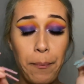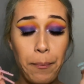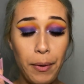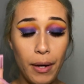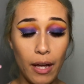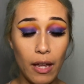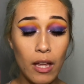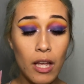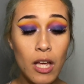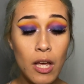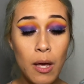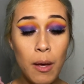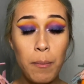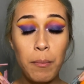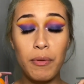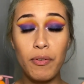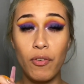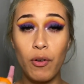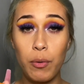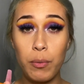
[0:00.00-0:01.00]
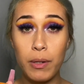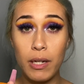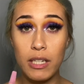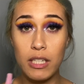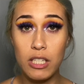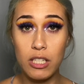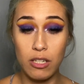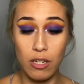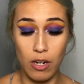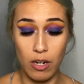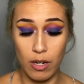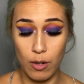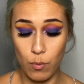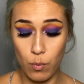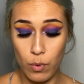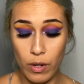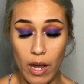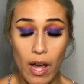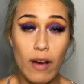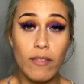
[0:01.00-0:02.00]
But before we get started, we
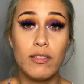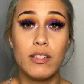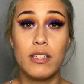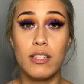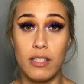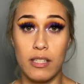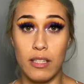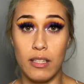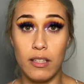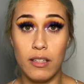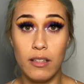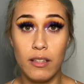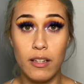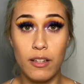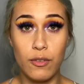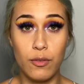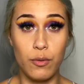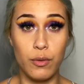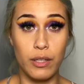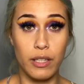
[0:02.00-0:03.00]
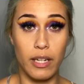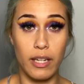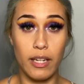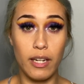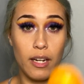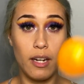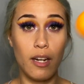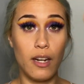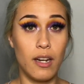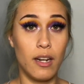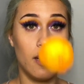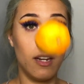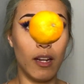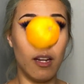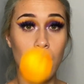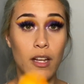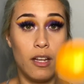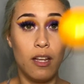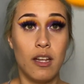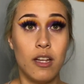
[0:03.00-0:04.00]
have to see if we can
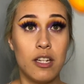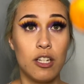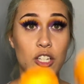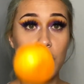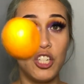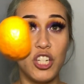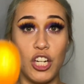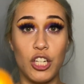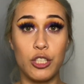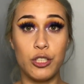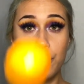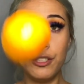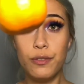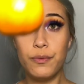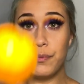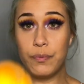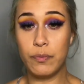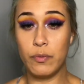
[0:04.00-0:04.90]
juggle.